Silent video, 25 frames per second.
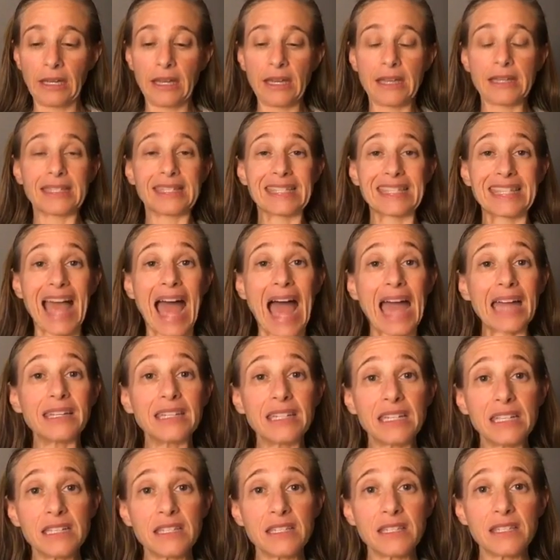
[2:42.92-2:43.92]

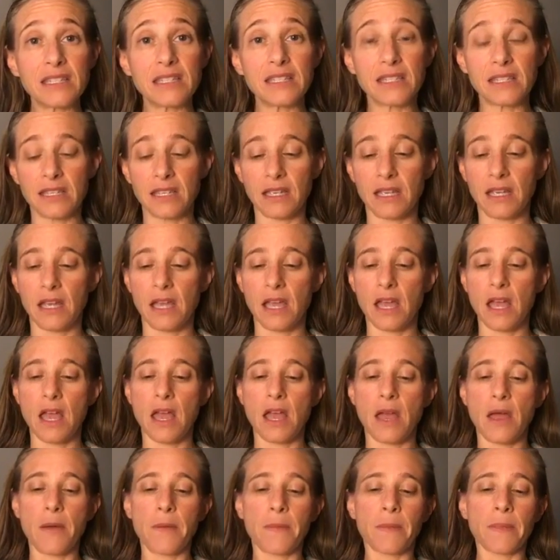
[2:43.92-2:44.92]
Sadness,
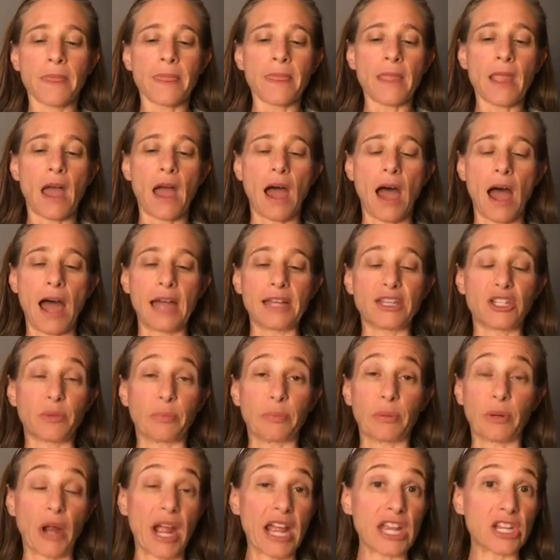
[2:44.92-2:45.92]

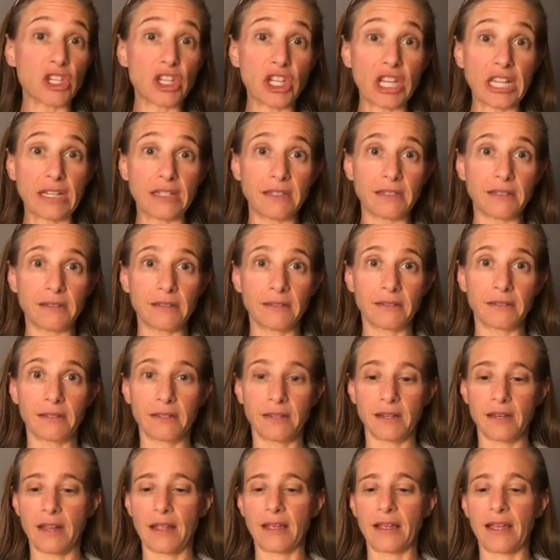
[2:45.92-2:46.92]
depression,
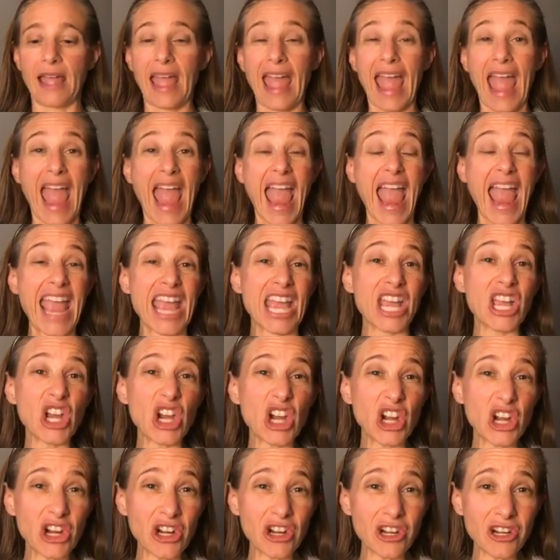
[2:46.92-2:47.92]

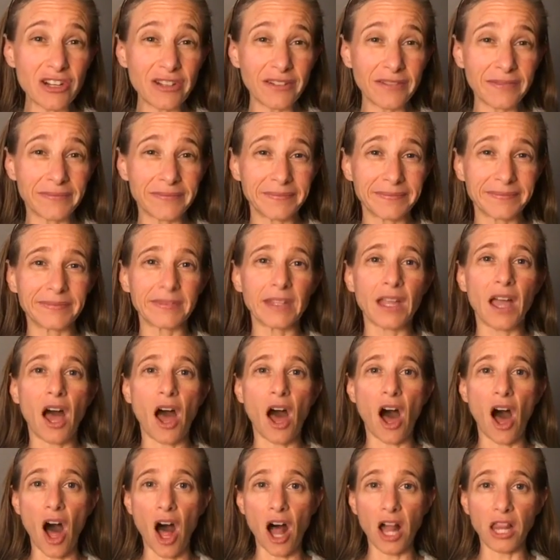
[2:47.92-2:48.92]
anger,
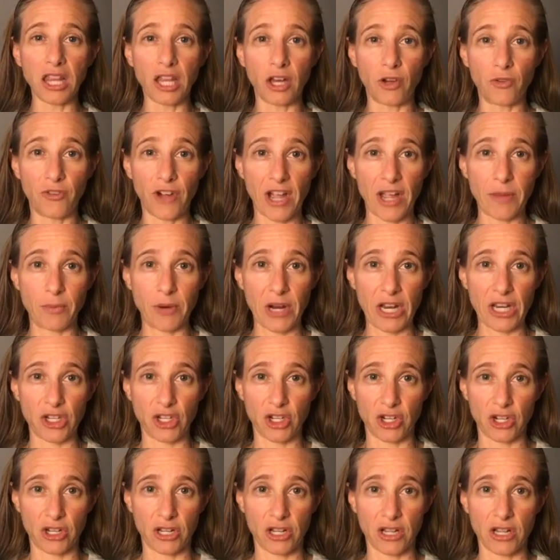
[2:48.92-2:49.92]
all low
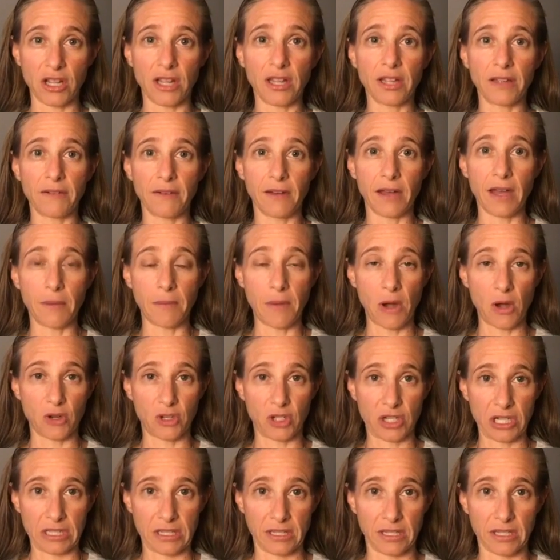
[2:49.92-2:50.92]
vibrational
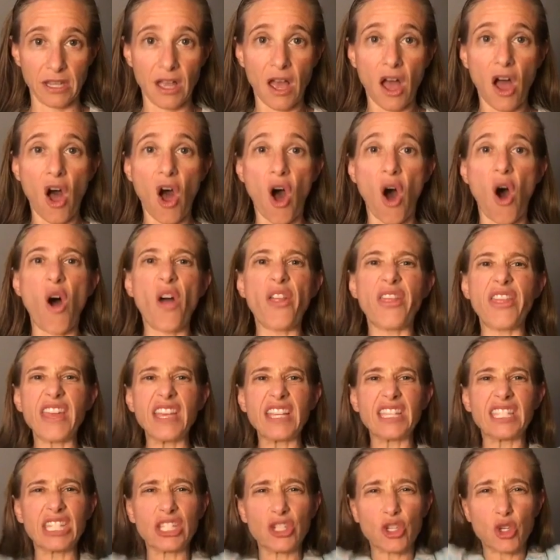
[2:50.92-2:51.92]
emotions, all
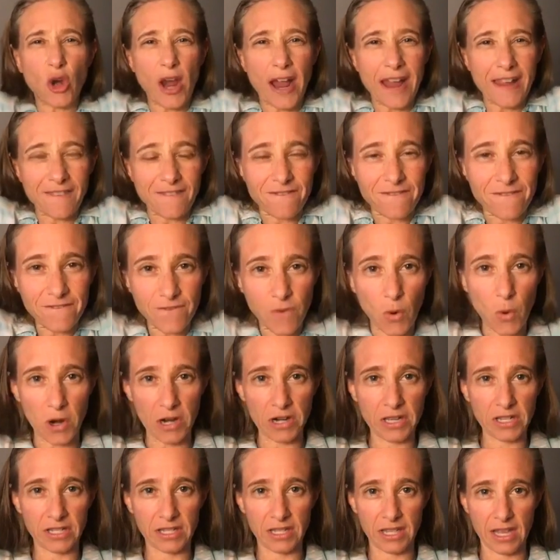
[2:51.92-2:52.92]
things that try and
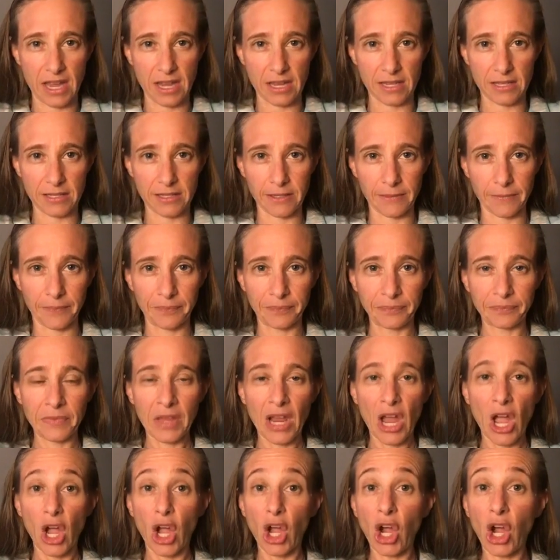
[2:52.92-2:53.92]
force things.
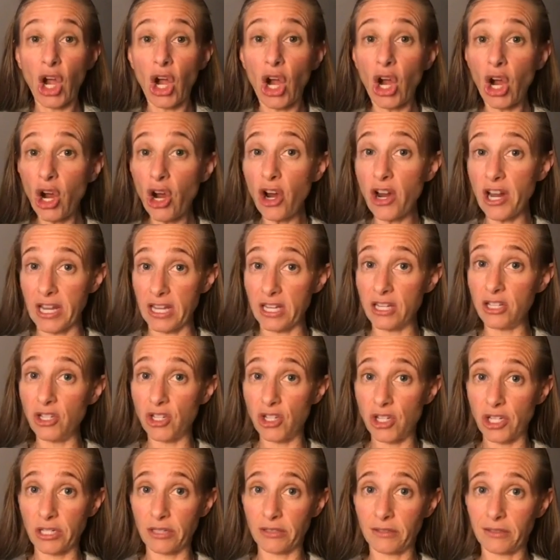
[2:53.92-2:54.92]

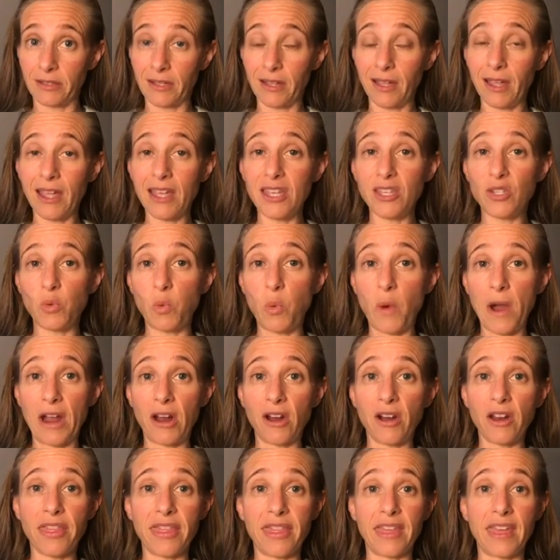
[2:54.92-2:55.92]
Courage is
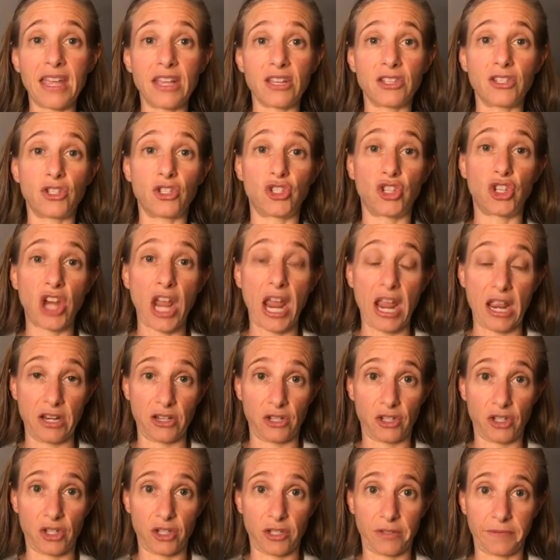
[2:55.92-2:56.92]
where things
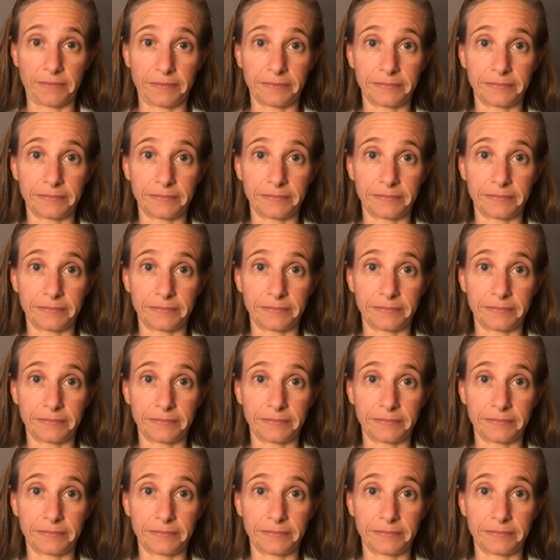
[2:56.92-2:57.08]
change.